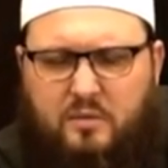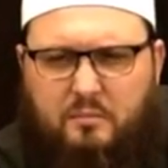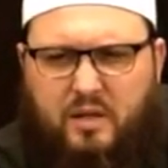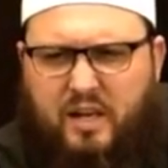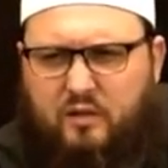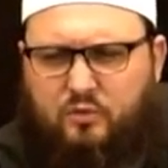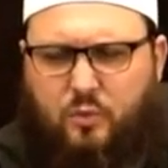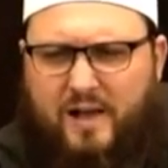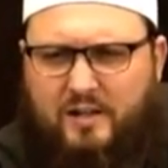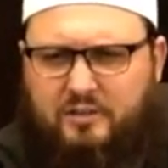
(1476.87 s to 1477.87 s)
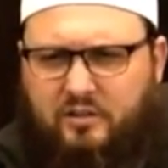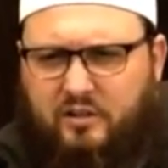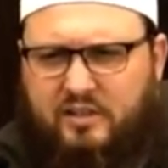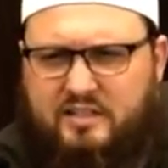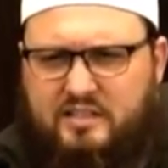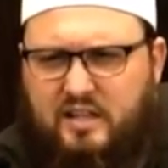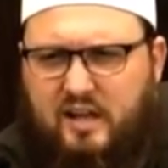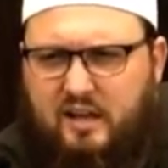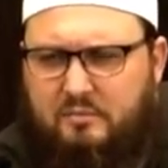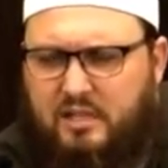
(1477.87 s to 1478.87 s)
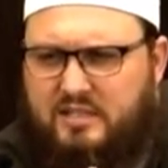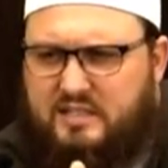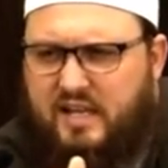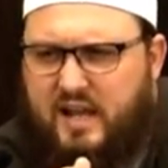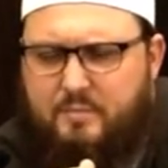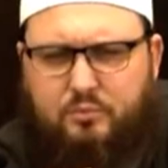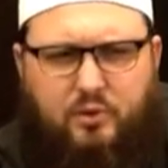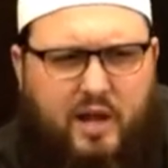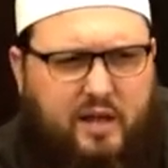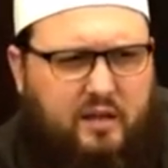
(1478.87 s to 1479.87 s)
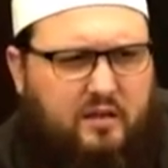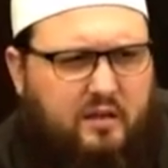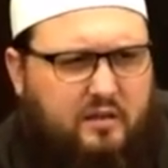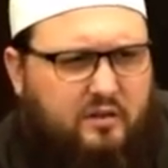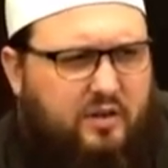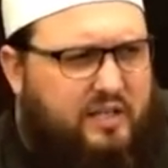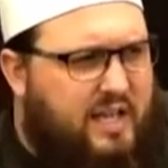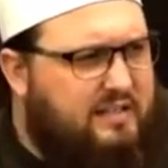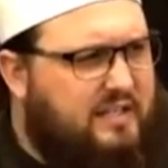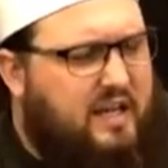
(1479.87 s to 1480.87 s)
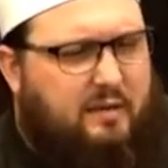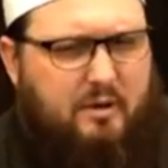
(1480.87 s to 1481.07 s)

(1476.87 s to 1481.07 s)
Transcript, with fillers: But as well, during this time, let's say I pray during that time.